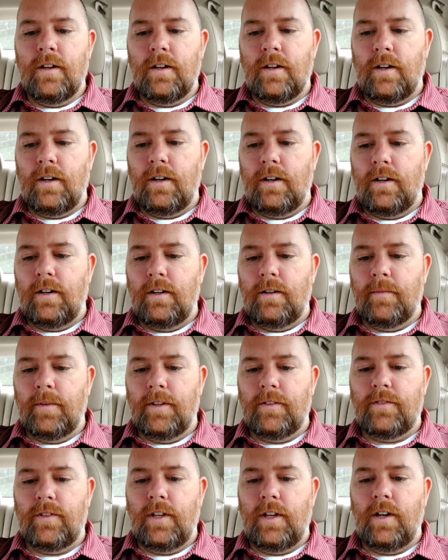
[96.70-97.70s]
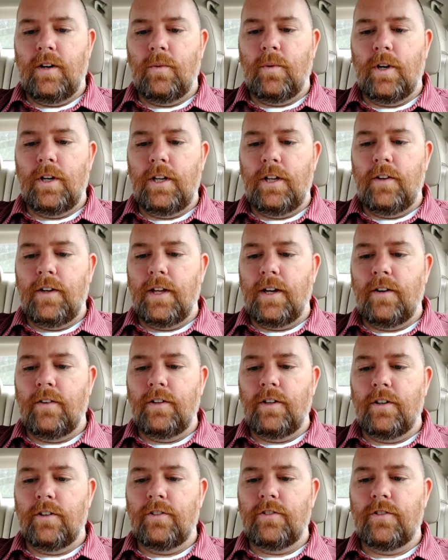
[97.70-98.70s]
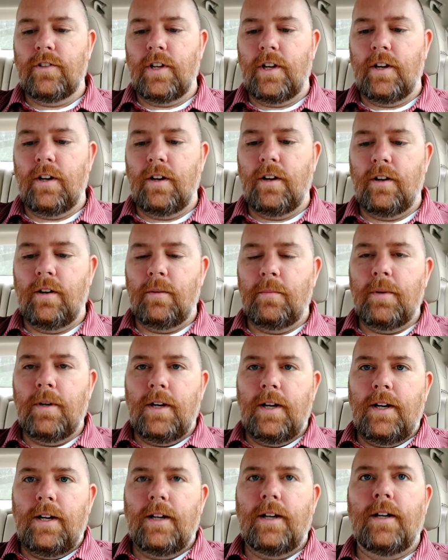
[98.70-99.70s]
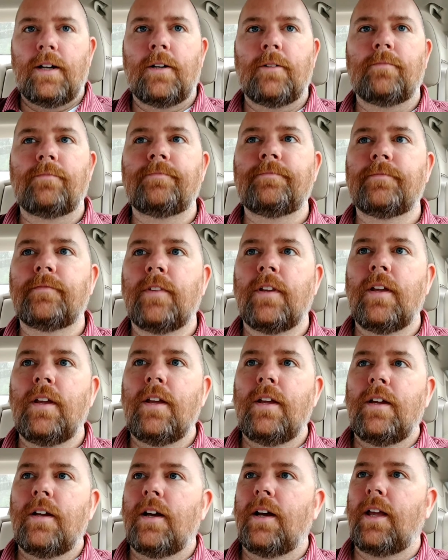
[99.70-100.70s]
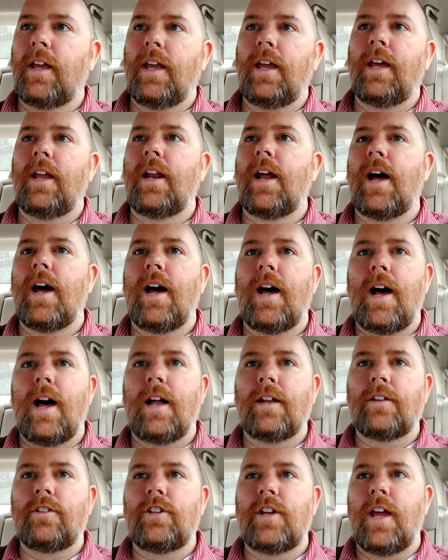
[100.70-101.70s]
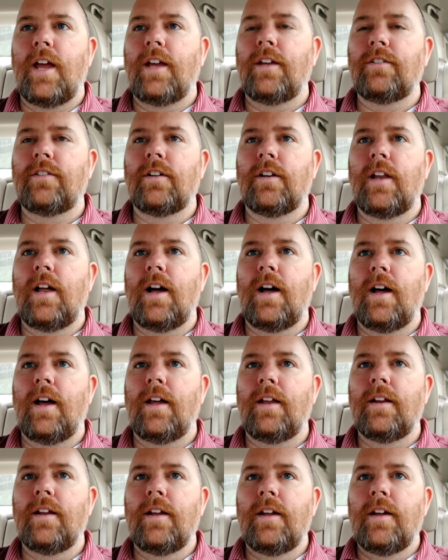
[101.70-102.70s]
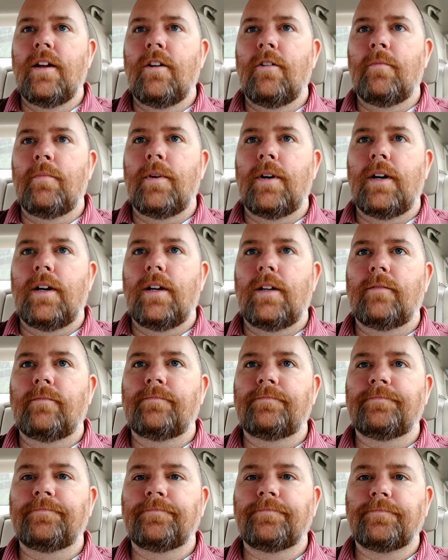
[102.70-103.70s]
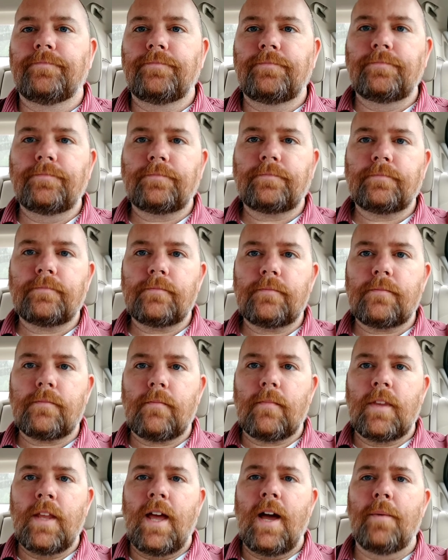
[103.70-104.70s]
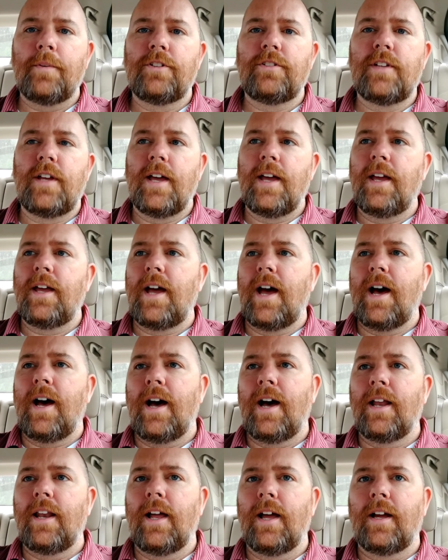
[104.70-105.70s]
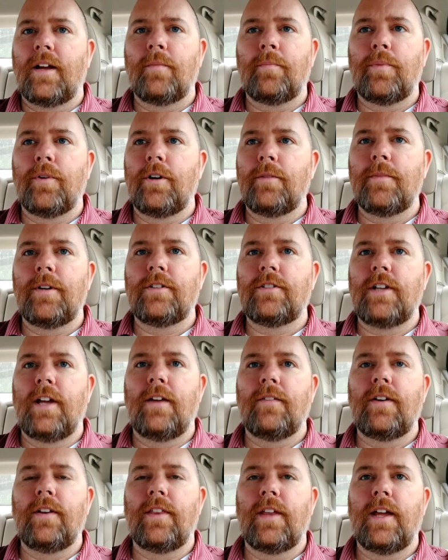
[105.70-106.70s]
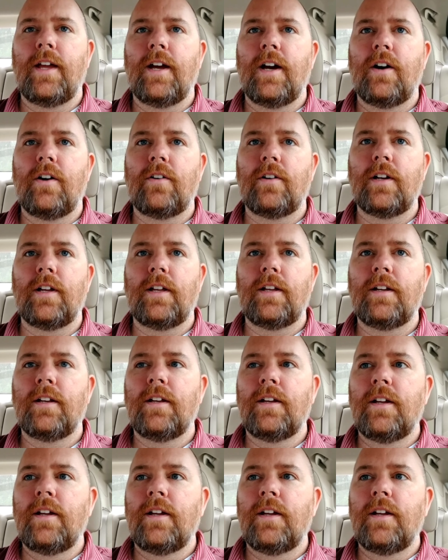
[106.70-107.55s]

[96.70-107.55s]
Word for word: Um, let's see here. What do you get on your sub? Uh, again, I, I, change a lot, but I would say I, I like pretty much everything on it.